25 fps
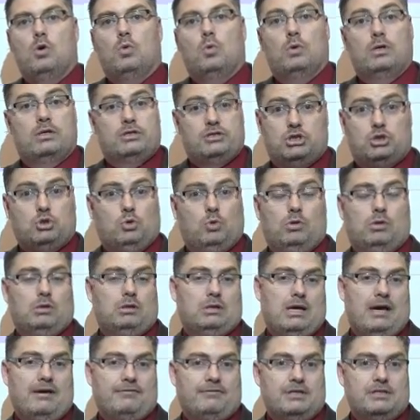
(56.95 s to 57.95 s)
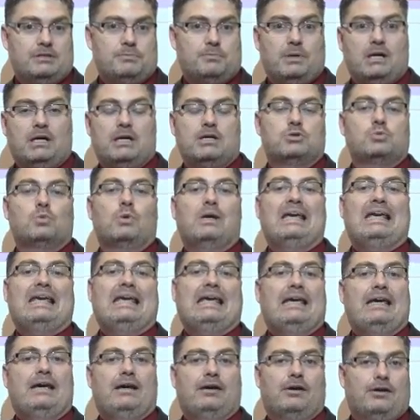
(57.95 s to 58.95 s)
with school levies because we
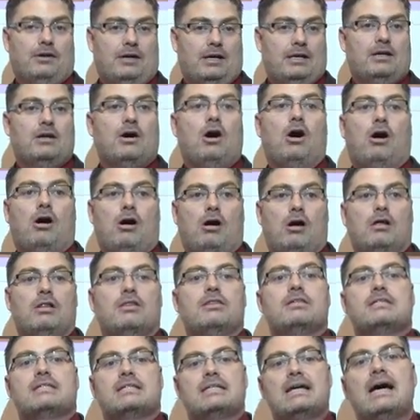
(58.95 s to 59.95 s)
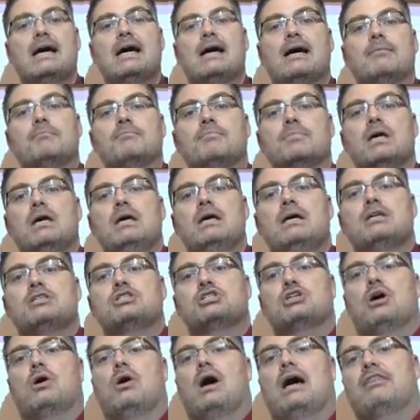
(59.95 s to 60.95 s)
hear it all the time.
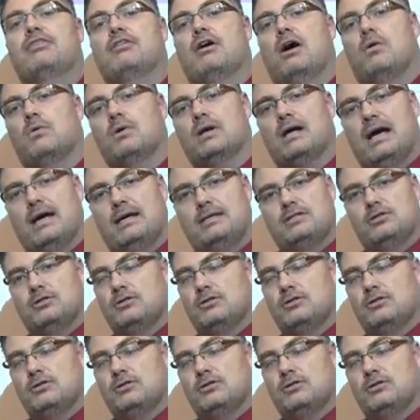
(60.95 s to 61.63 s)
So I thought what I'd